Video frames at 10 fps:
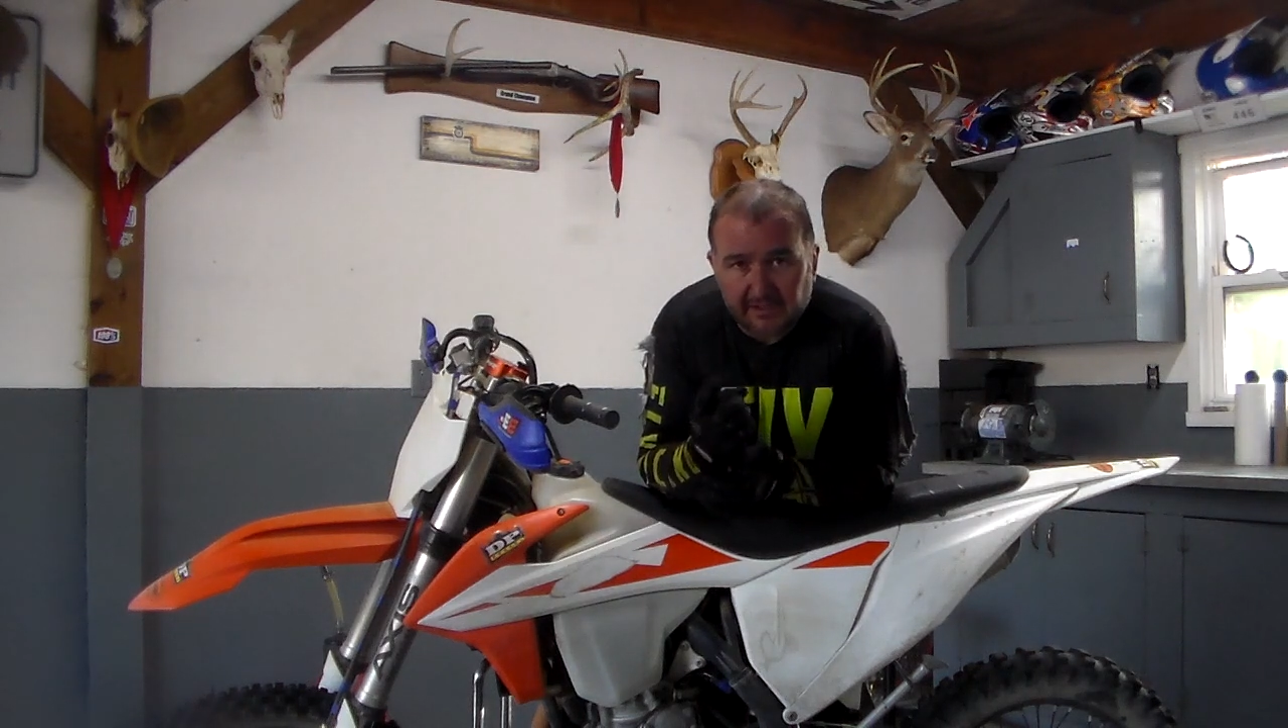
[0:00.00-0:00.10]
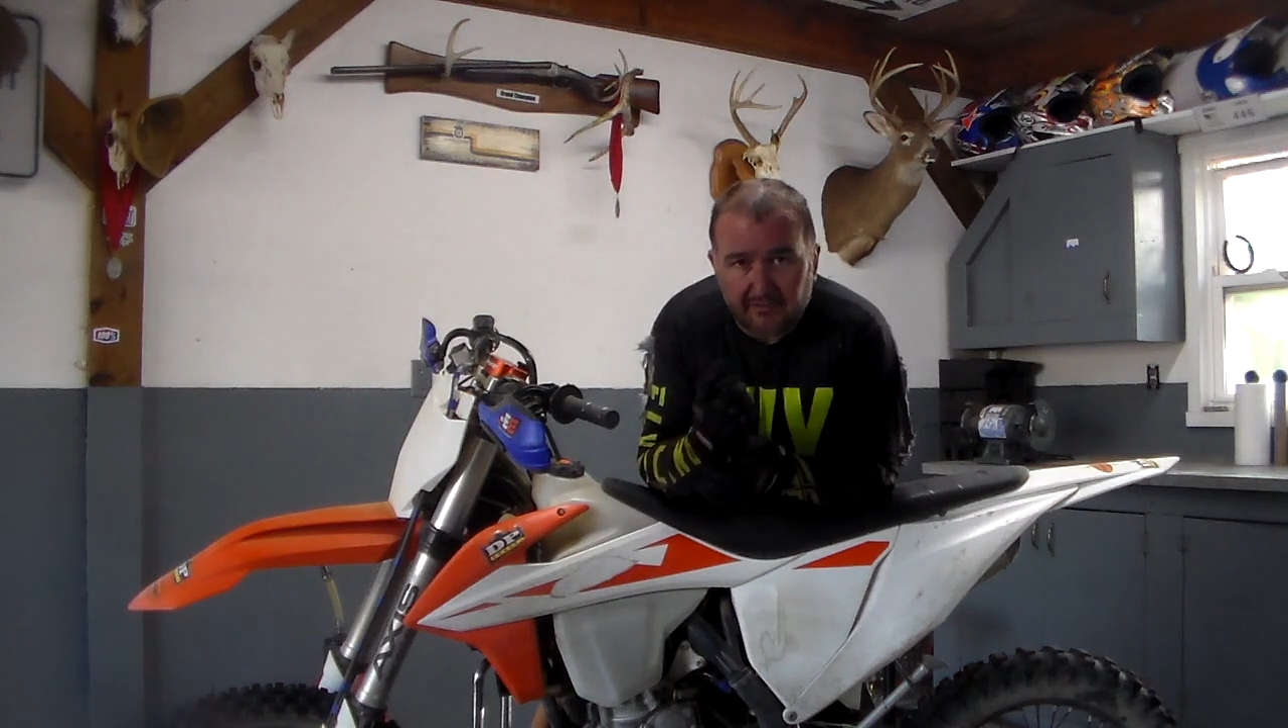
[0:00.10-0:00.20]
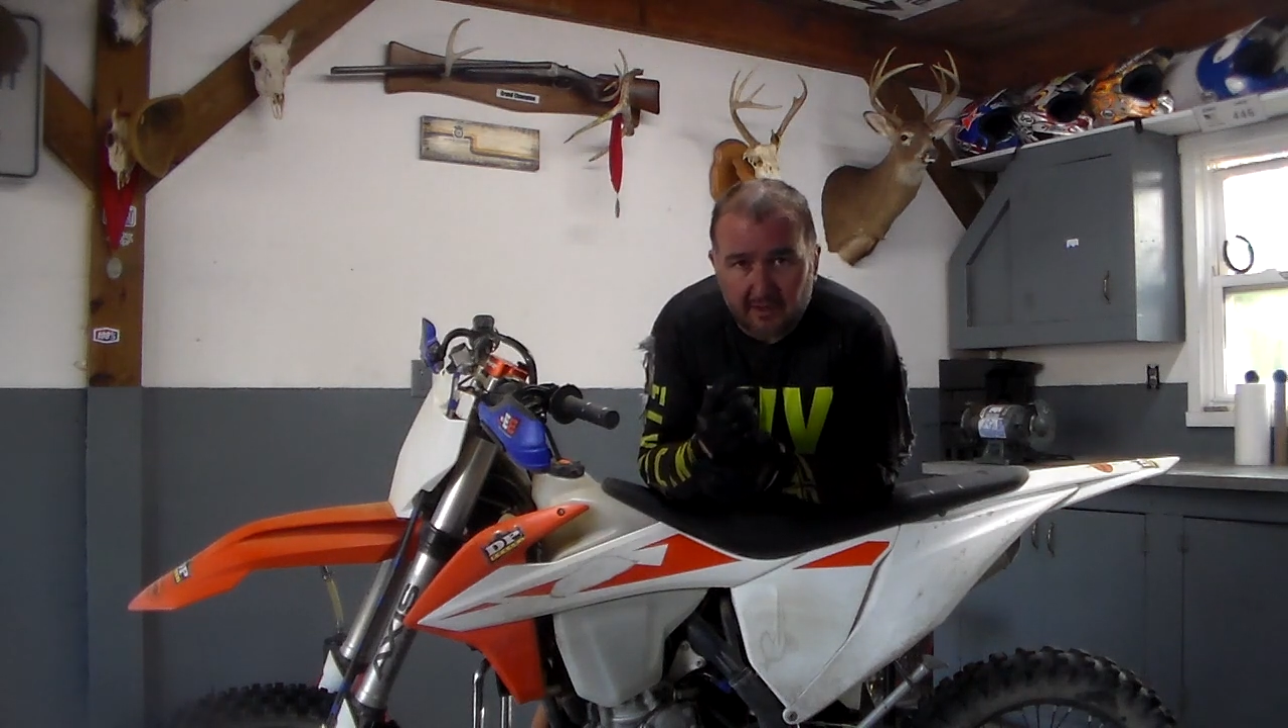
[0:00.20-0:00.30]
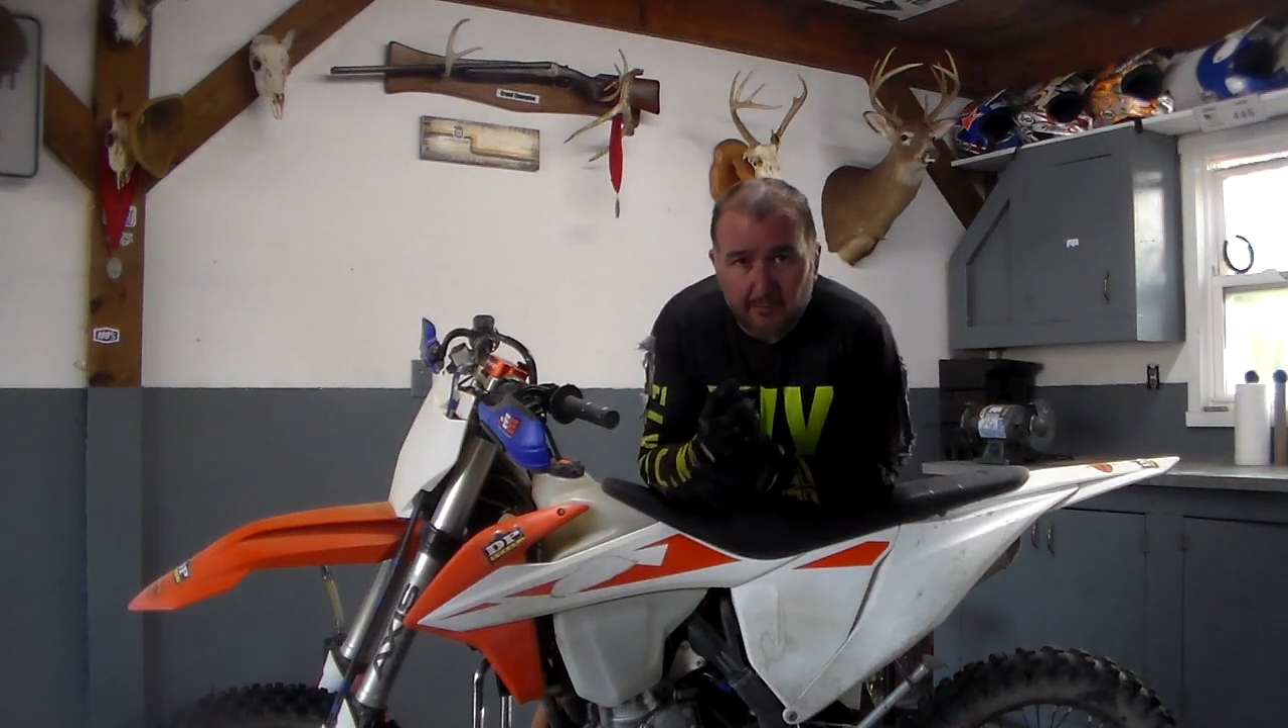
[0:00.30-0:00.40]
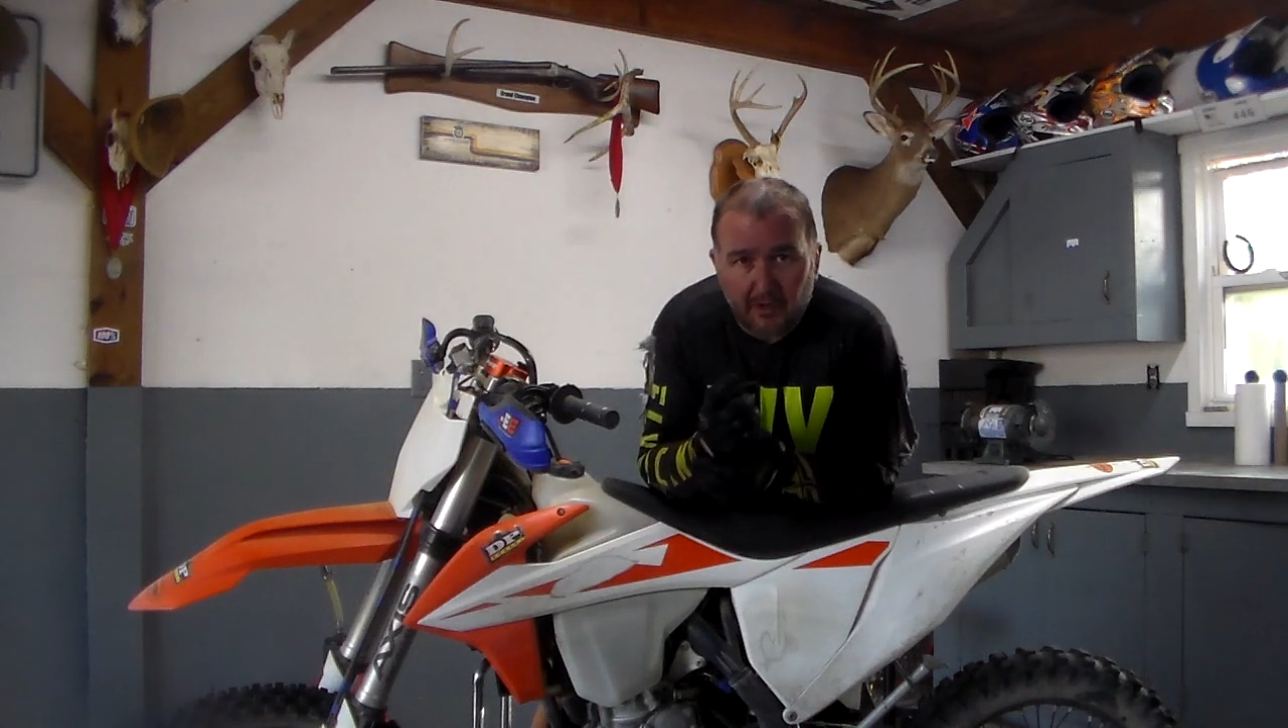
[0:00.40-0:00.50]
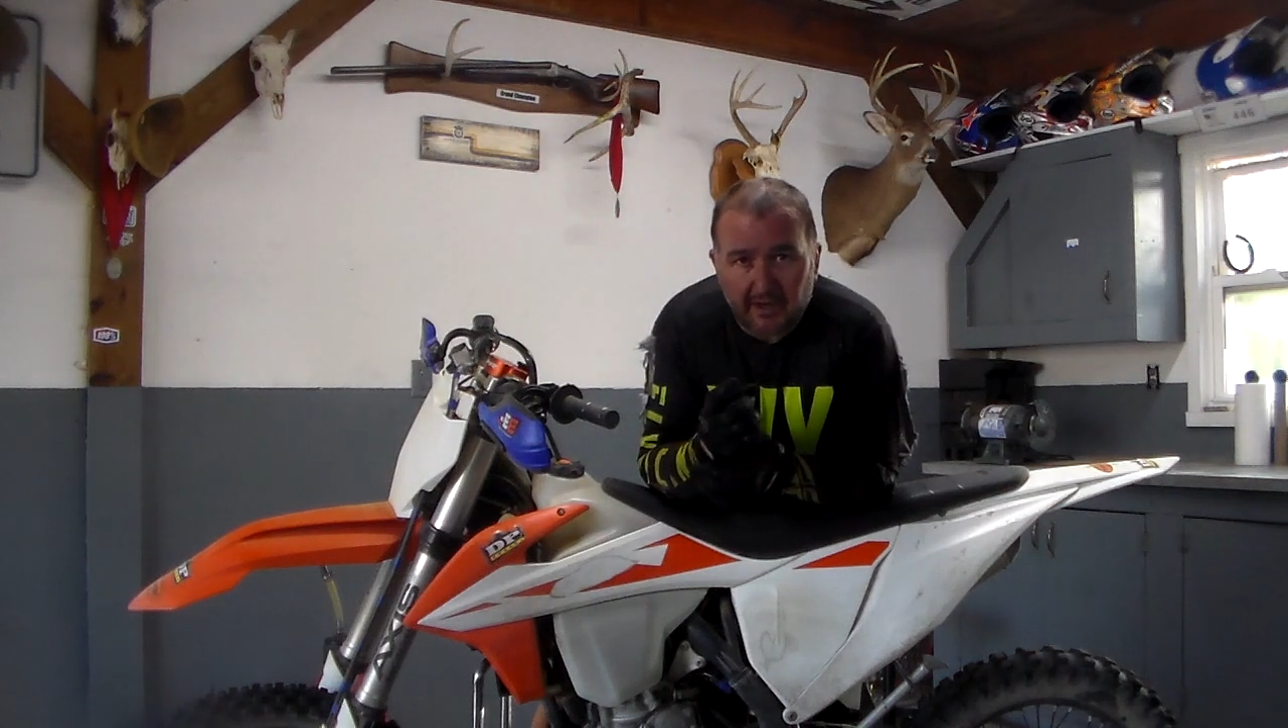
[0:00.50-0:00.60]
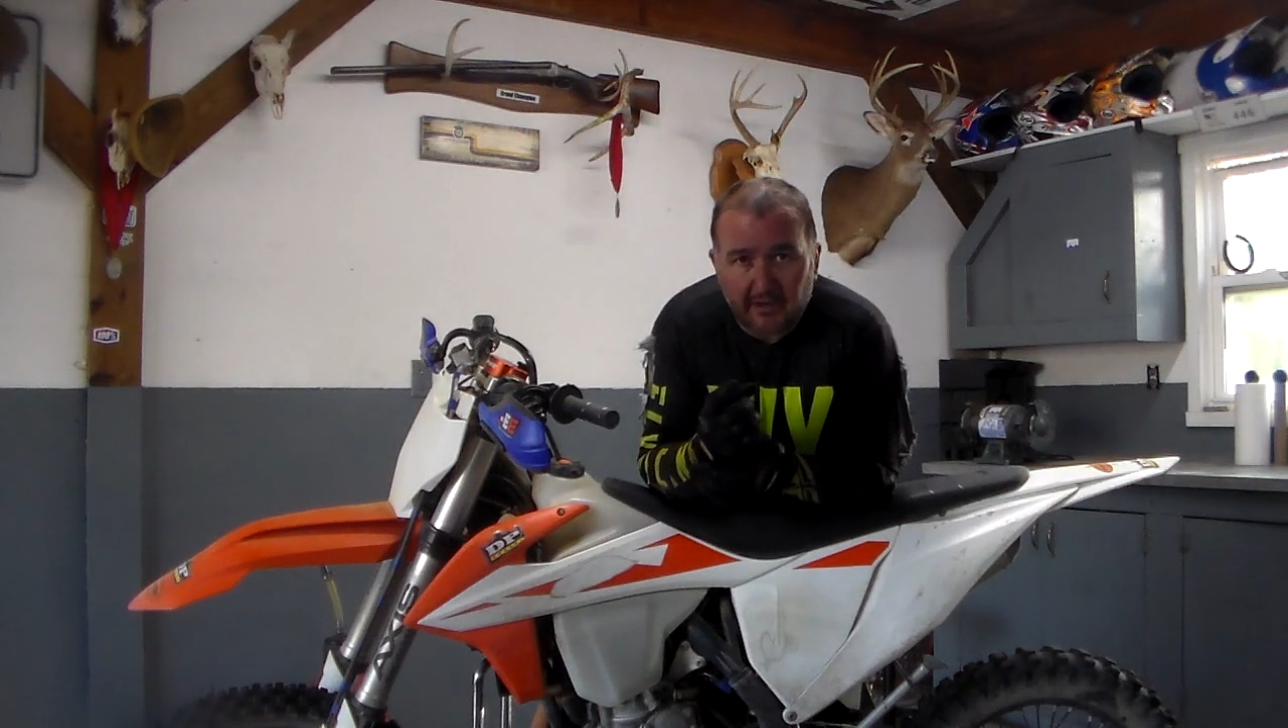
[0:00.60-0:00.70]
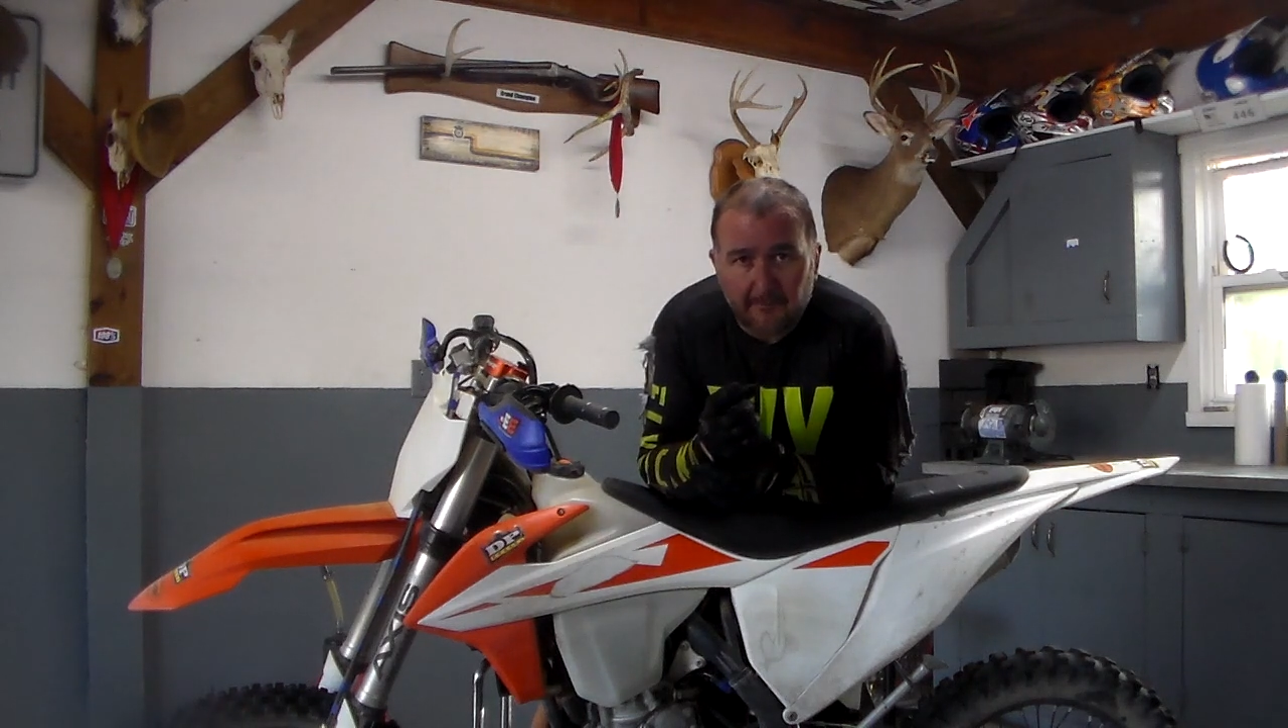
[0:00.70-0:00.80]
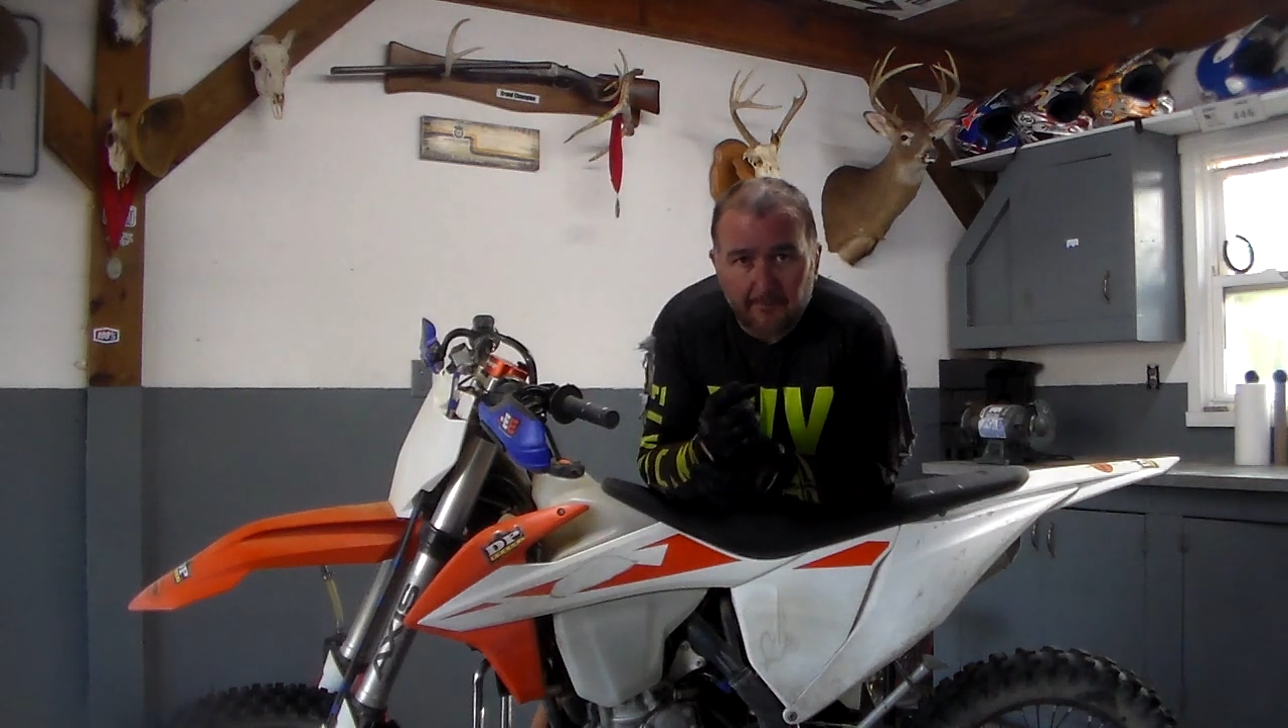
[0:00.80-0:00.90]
your front brake.